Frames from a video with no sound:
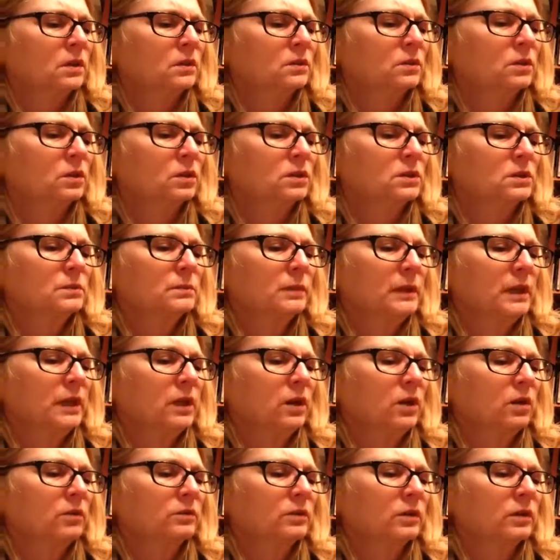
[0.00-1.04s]
looked me
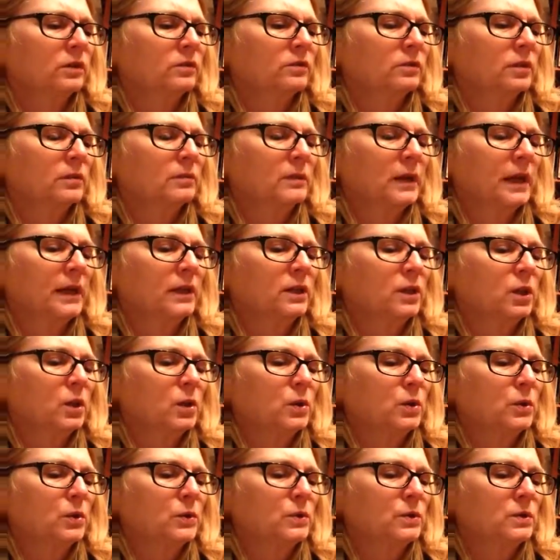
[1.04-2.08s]
over from my
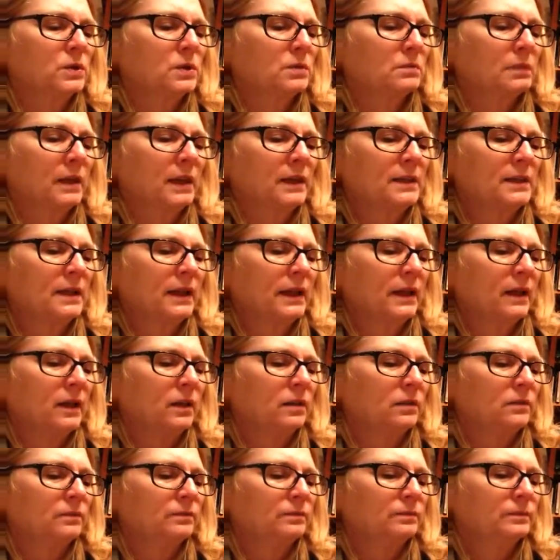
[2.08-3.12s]
nose to my tail.